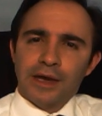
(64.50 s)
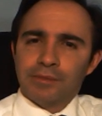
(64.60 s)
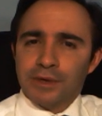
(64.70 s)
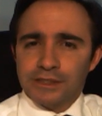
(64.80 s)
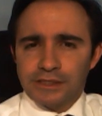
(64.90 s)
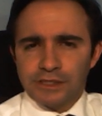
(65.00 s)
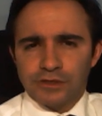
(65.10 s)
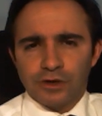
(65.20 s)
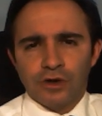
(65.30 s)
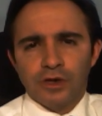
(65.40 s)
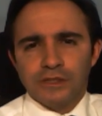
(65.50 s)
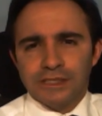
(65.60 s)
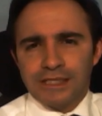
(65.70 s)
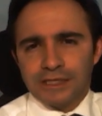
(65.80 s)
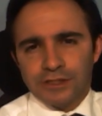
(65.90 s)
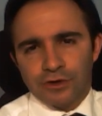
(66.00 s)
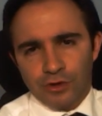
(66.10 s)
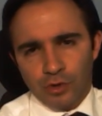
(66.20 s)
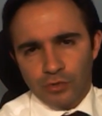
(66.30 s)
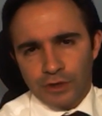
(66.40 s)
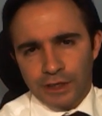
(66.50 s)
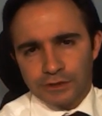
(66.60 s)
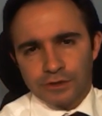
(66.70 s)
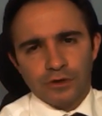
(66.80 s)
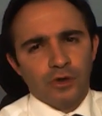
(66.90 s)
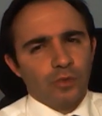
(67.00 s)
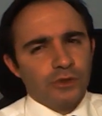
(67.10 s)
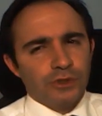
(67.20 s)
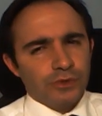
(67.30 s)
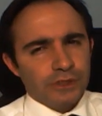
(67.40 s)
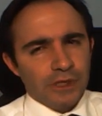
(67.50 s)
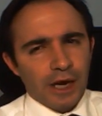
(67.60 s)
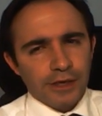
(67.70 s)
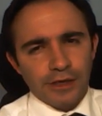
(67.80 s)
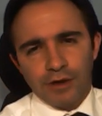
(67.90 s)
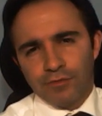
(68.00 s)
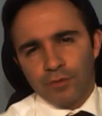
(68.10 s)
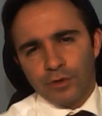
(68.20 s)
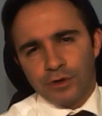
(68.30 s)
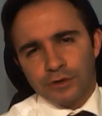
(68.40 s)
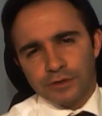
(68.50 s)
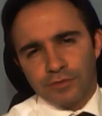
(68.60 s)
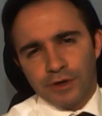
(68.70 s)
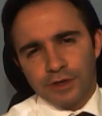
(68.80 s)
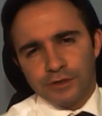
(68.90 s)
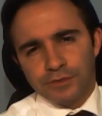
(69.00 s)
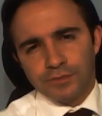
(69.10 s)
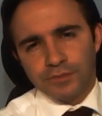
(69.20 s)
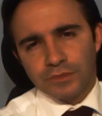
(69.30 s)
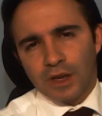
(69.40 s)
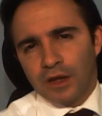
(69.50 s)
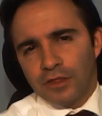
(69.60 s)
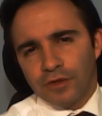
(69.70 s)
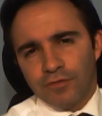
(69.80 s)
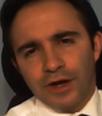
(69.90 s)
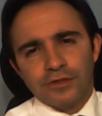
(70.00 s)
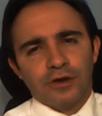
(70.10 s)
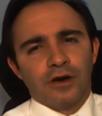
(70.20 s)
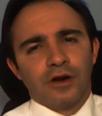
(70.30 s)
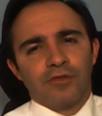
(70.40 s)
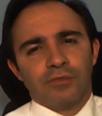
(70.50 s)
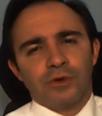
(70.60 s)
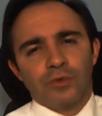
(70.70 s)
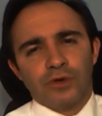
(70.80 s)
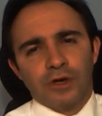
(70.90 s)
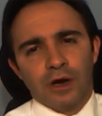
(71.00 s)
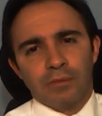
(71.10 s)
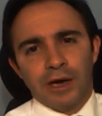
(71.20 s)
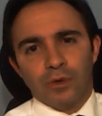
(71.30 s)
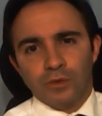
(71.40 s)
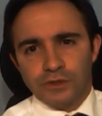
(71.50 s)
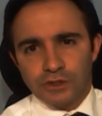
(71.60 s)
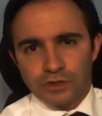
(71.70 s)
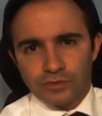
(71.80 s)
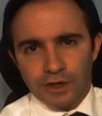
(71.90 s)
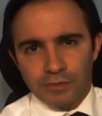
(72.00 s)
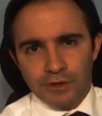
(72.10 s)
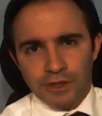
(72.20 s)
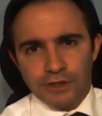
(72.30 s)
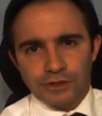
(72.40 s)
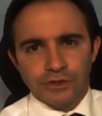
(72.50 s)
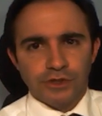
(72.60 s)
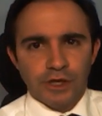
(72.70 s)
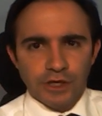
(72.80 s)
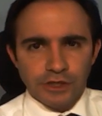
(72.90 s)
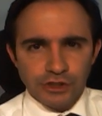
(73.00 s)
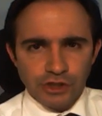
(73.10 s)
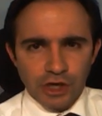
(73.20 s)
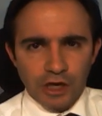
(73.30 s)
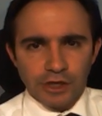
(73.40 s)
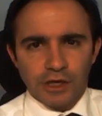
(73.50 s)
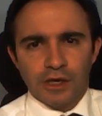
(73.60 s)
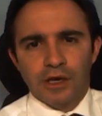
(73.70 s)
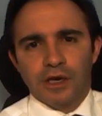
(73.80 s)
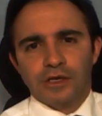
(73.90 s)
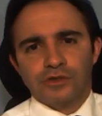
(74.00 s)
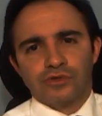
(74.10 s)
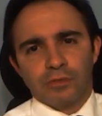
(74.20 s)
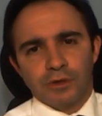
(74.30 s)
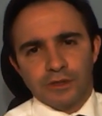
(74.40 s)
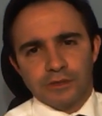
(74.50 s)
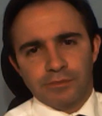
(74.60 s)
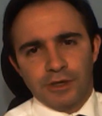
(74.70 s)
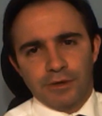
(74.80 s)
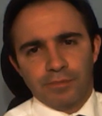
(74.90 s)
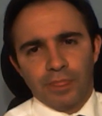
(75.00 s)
and my sister detected her own cancer when she was not yet 40 years of age. The fact that our government would come out with such recommendations is shocking and troubling to me,